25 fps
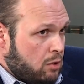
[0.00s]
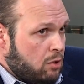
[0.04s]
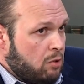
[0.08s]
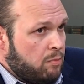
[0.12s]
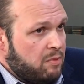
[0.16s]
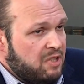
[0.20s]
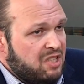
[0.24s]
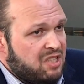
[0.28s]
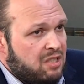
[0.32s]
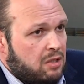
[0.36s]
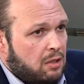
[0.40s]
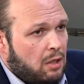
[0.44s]
to
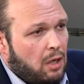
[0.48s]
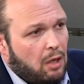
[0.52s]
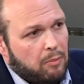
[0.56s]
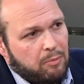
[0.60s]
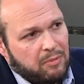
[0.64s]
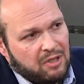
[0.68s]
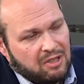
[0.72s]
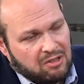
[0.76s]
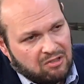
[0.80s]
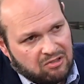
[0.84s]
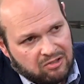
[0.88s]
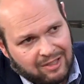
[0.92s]
be stopped,
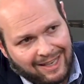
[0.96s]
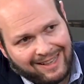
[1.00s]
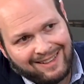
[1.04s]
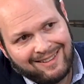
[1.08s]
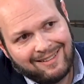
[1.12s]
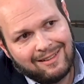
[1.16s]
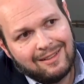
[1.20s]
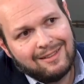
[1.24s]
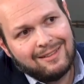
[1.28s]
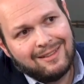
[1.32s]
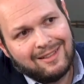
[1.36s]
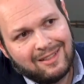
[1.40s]
because
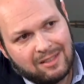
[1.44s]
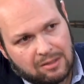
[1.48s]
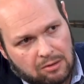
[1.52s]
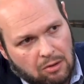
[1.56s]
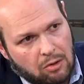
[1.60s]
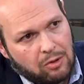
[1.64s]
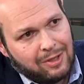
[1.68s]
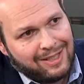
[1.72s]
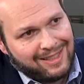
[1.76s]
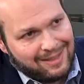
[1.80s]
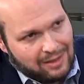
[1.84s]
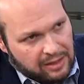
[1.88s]
technically these
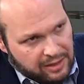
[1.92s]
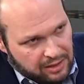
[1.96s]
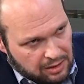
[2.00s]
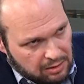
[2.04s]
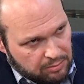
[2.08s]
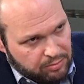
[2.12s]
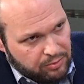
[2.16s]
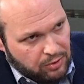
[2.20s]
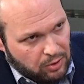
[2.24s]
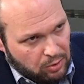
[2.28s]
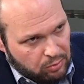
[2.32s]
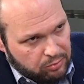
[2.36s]
are illegal
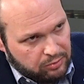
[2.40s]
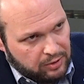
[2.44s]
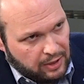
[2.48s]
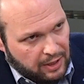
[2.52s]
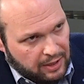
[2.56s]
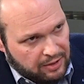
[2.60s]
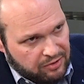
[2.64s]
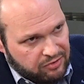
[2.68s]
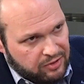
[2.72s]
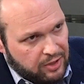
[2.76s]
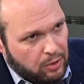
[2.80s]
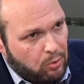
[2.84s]

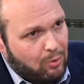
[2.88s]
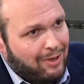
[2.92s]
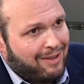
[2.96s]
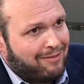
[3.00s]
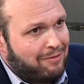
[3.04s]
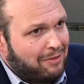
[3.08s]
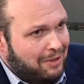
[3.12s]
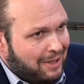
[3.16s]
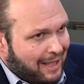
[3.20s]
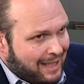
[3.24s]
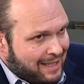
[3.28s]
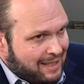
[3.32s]
protests. They don't have
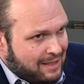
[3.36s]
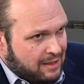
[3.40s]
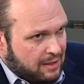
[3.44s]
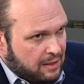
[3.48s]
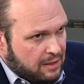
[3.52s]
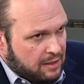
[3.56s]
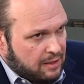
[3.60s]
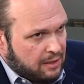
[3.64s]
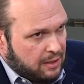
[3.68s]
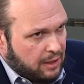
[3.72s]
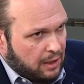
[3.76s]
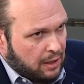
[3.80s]

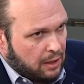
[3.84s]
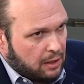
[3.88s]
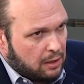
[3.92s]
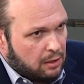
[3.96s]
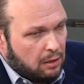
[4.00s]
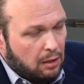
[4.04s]
licensing.